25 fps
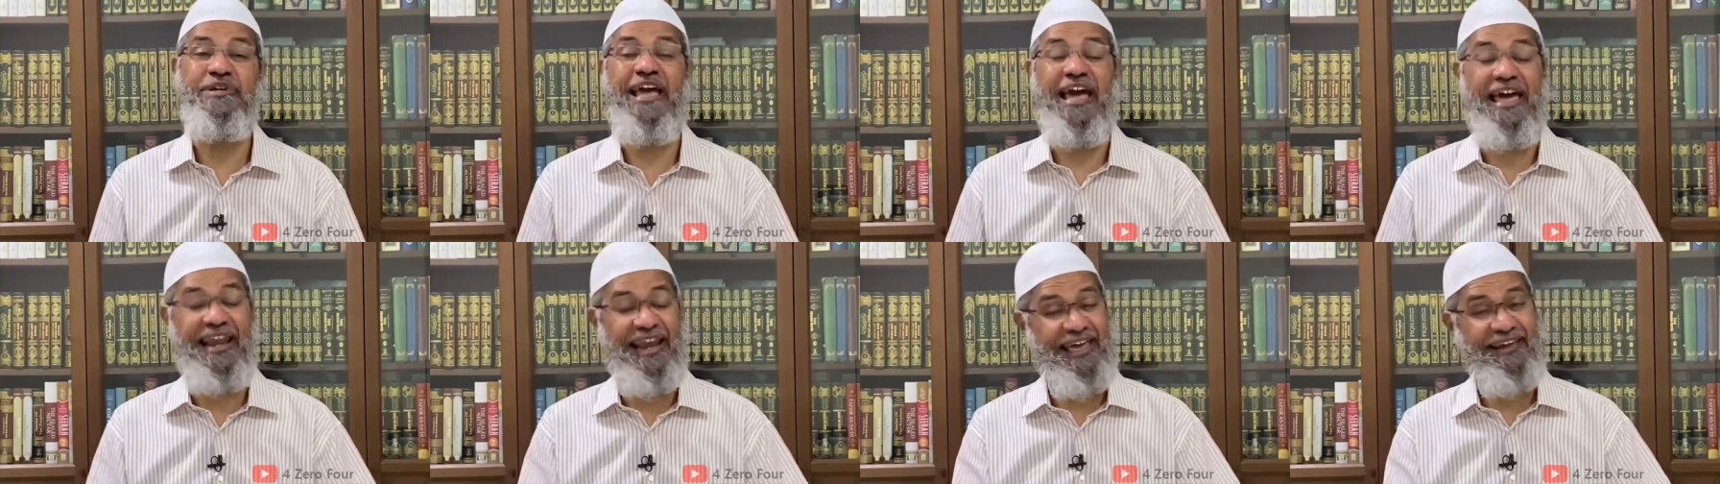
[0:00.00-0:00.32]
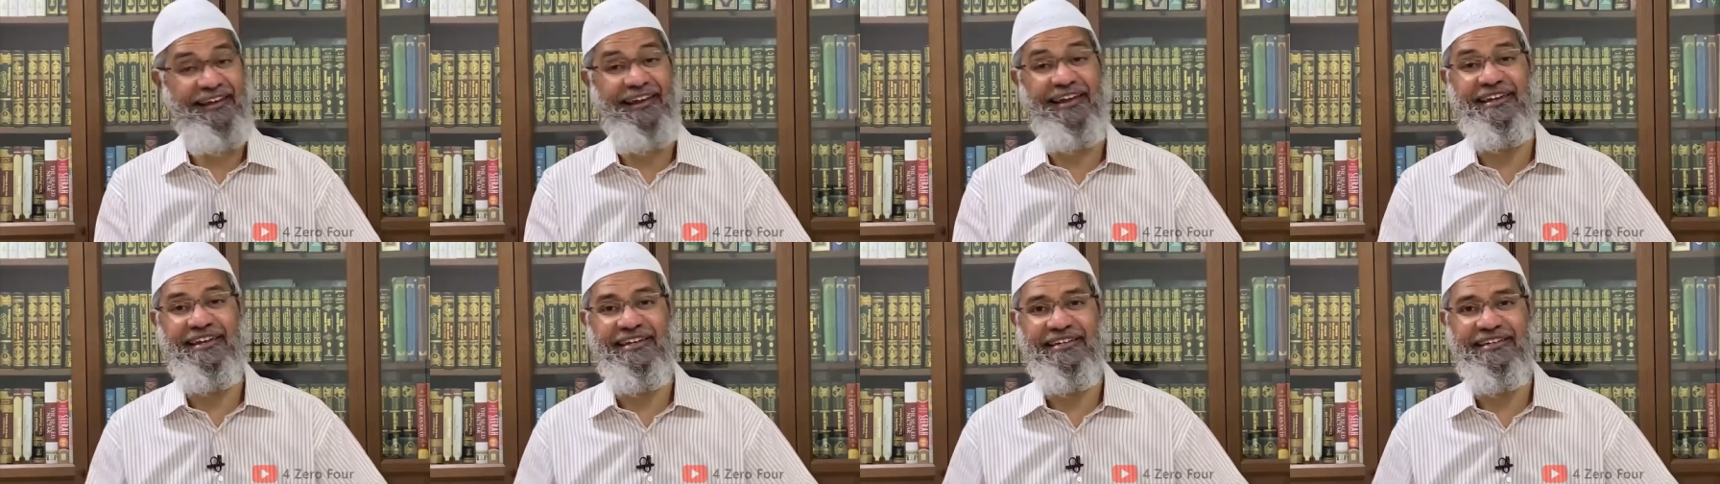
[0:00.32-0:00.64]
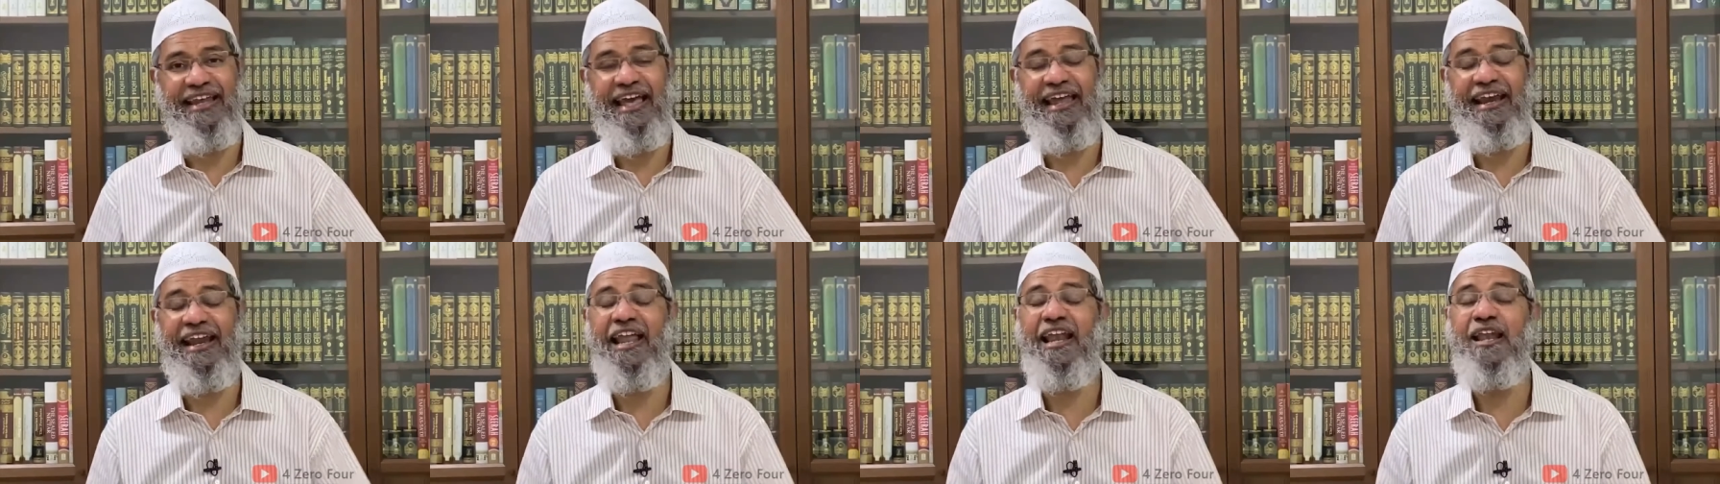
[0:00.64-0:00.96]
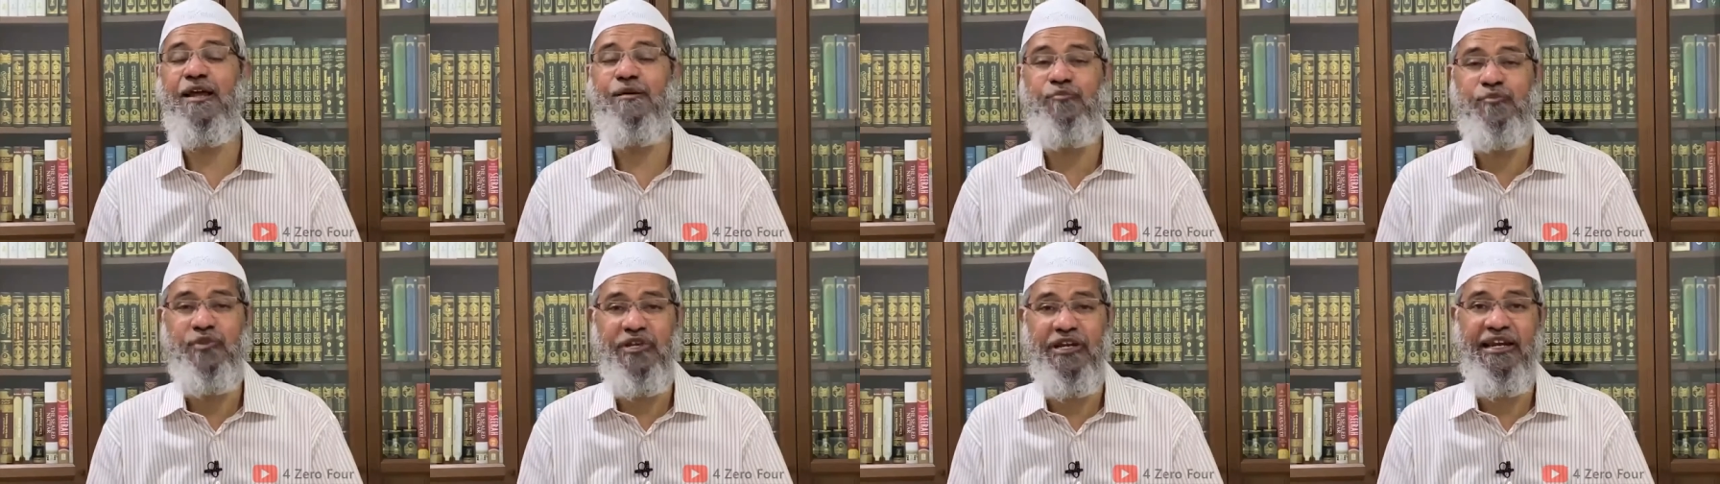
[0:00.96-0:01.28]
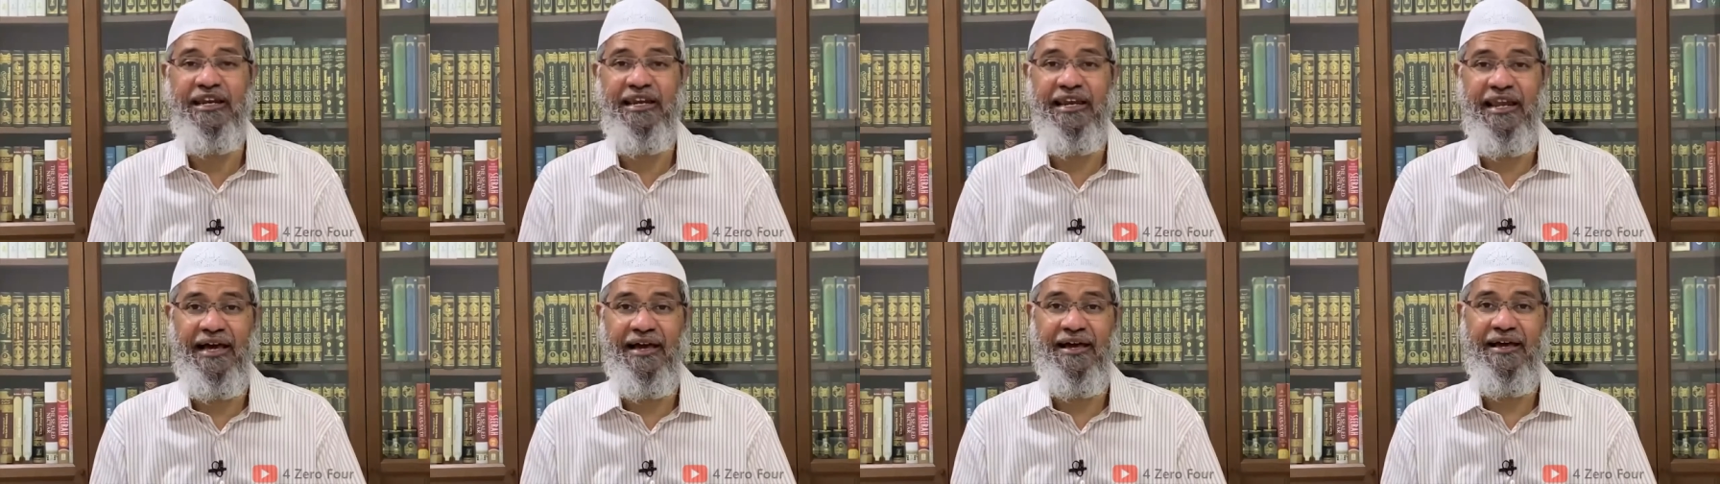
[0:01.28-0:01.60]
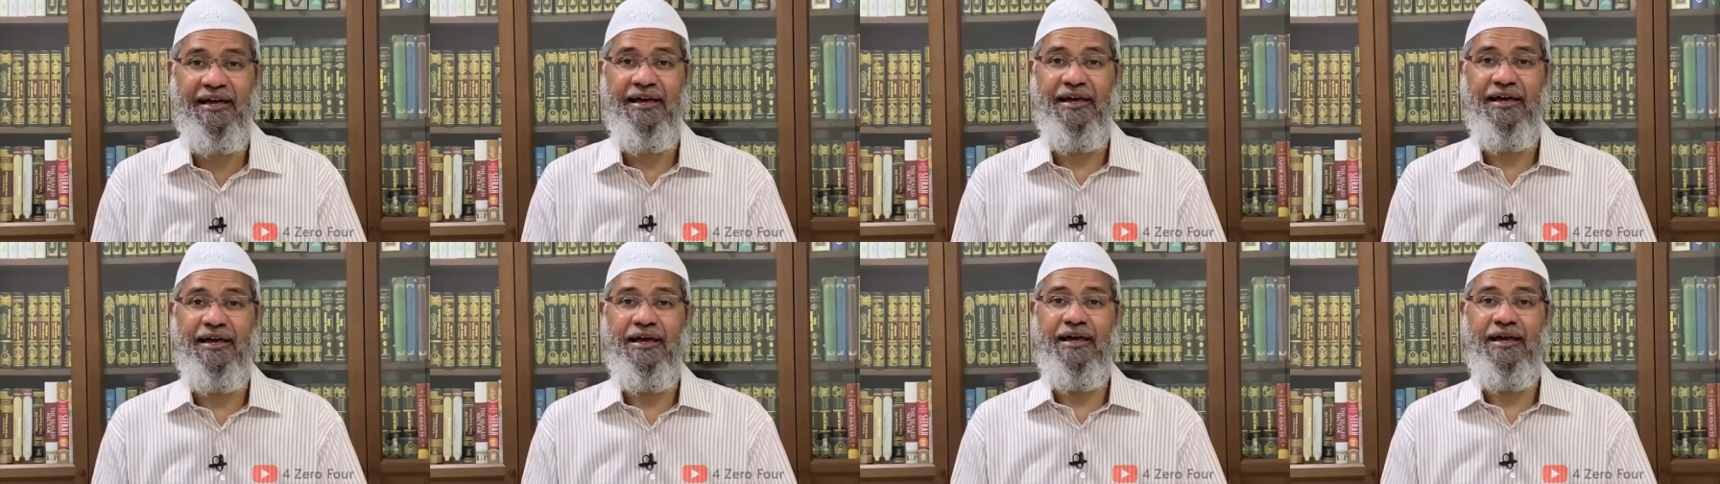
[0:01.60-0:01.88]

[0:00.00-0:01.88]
and I read it, and alhamdulillah,